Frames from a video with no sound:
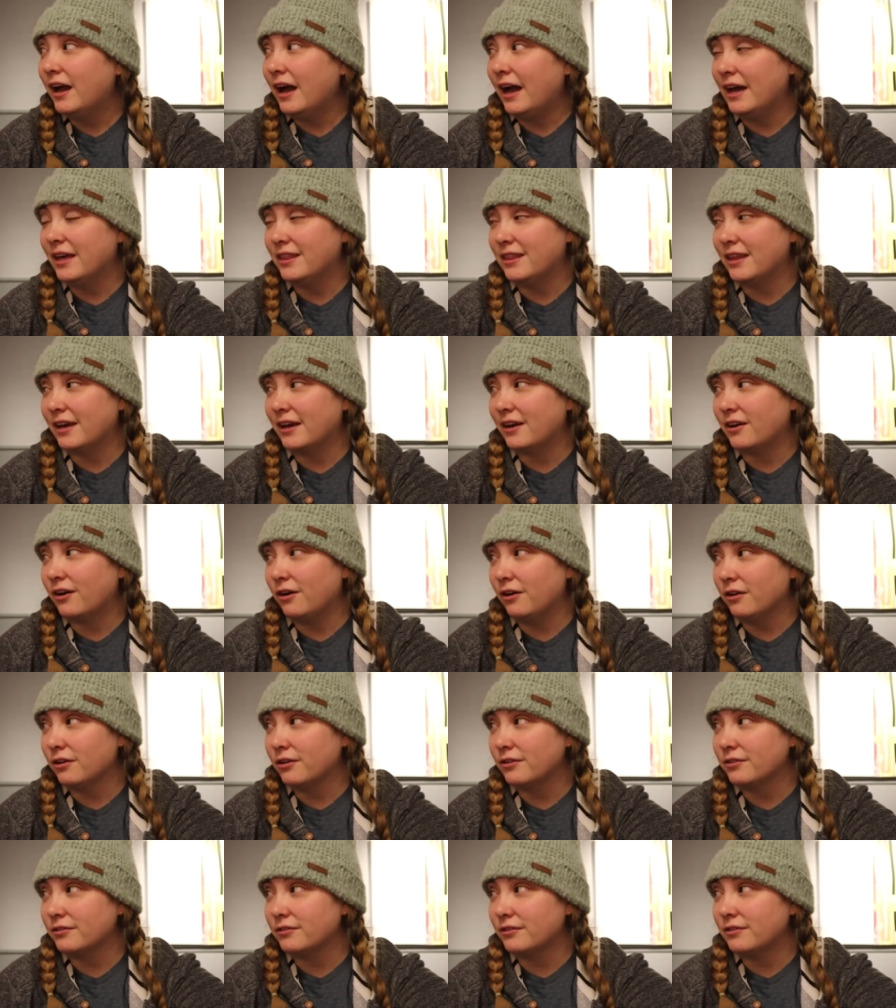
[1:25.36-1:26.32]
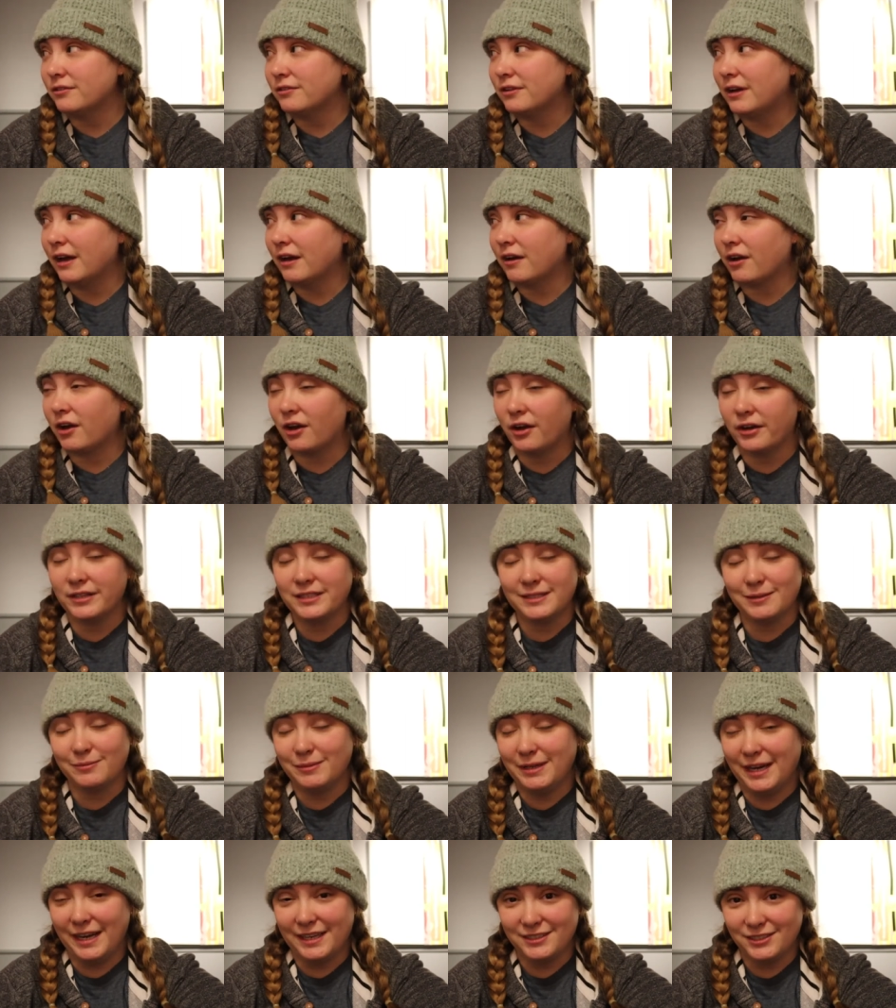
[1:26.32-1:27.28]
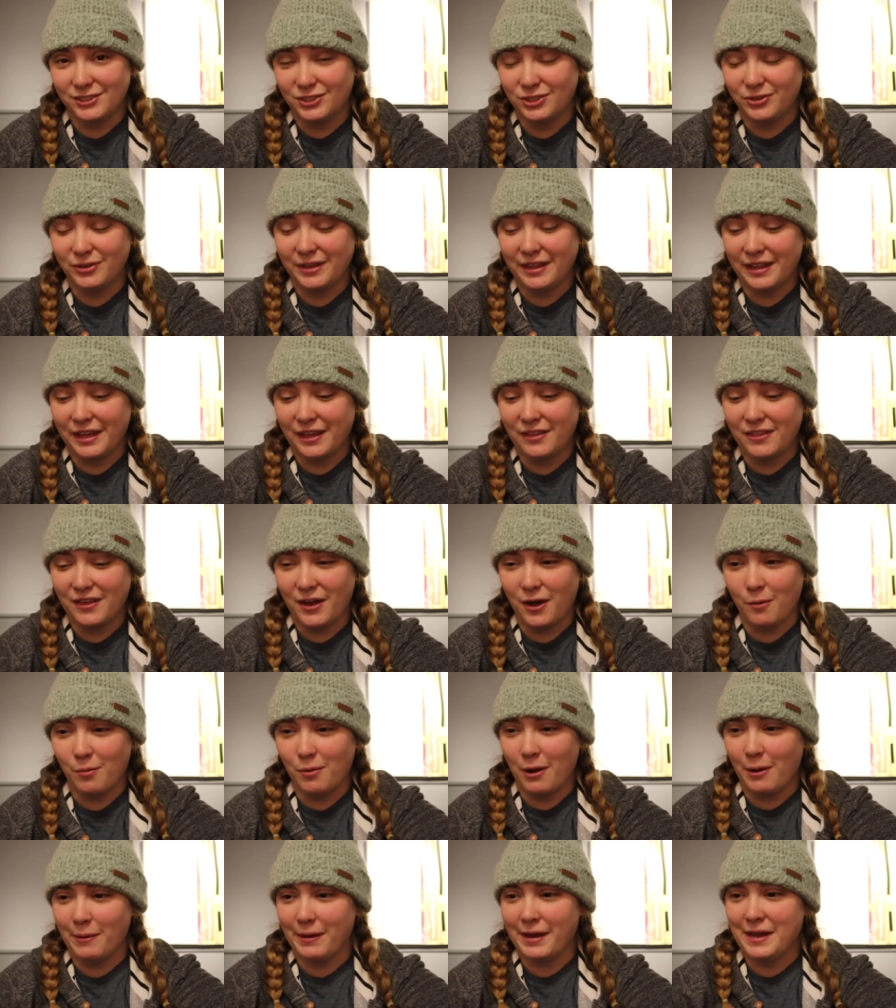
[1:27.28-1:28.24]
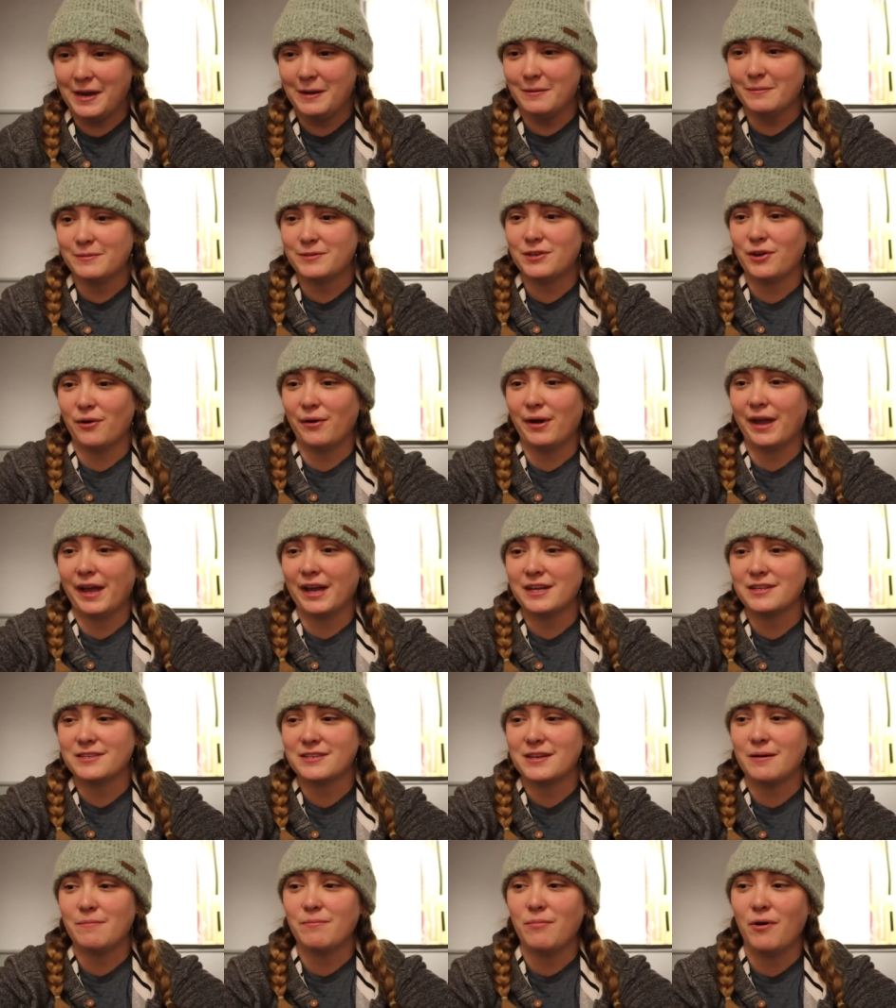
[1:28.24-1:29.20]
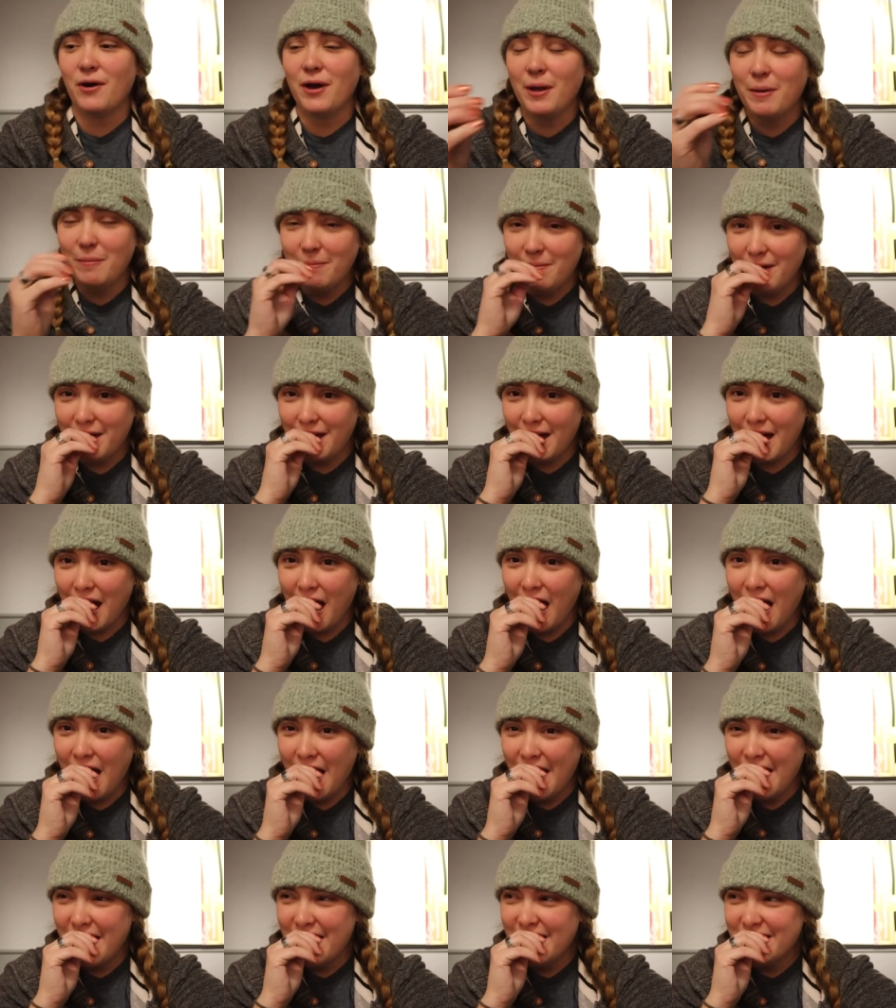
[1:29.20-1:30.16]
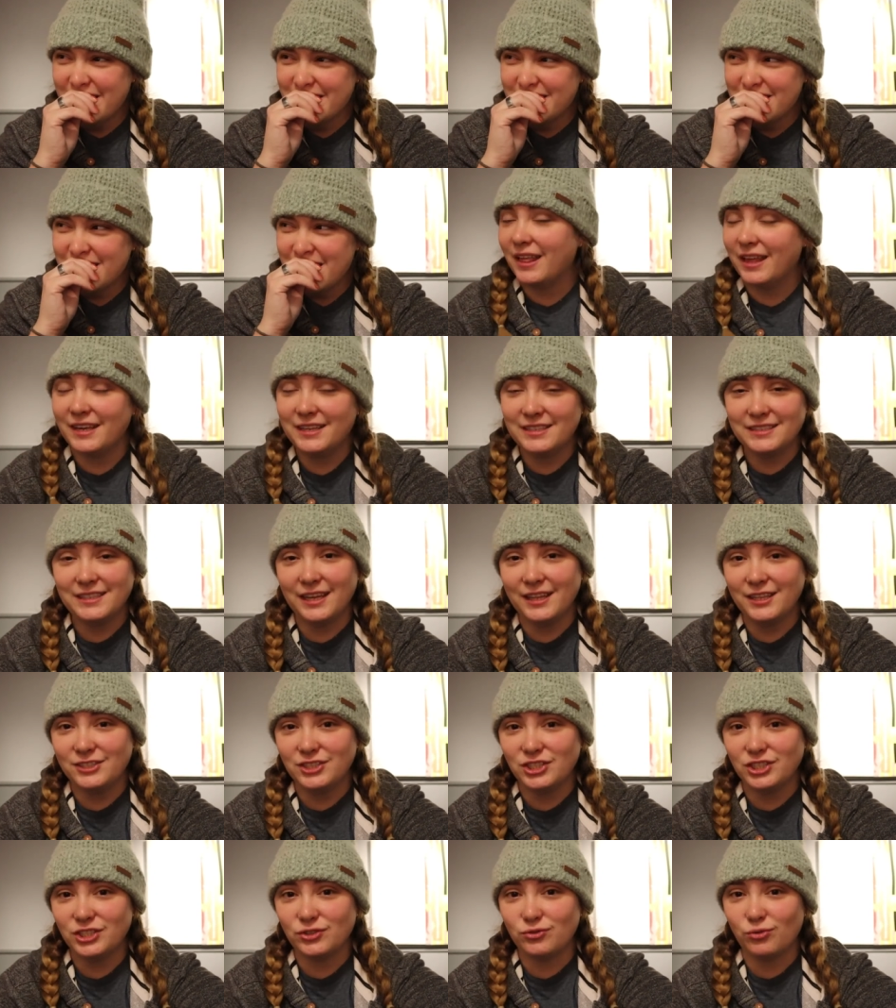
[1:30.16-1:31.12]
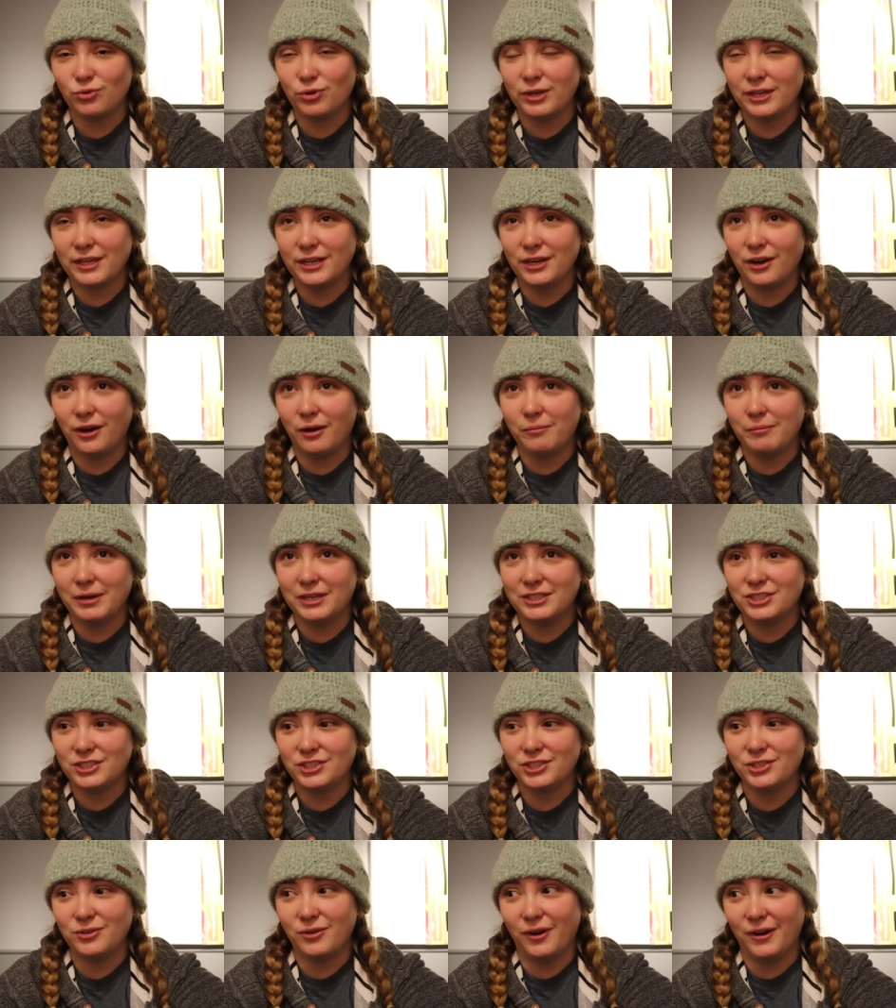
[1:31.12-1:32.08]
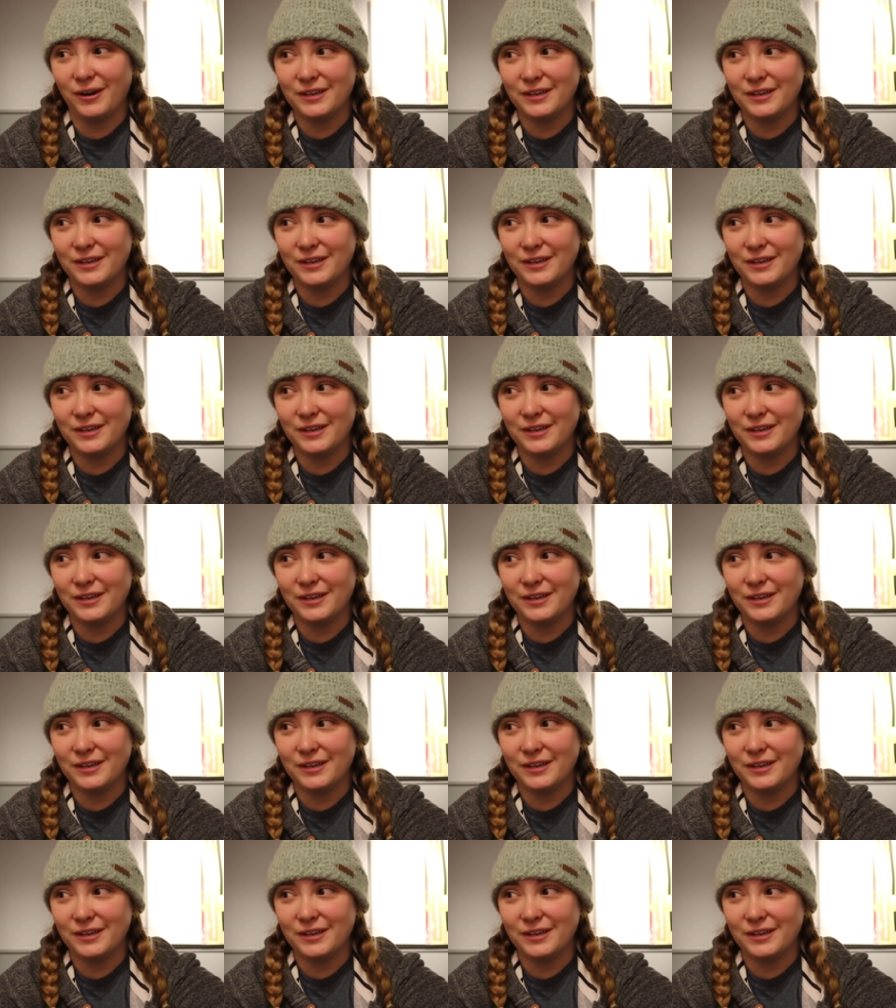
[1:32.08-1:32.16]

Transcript: I think I'll I got some tasks to do and I think I'll probably end up sewing at some point because, like I said, there's just really not much to do.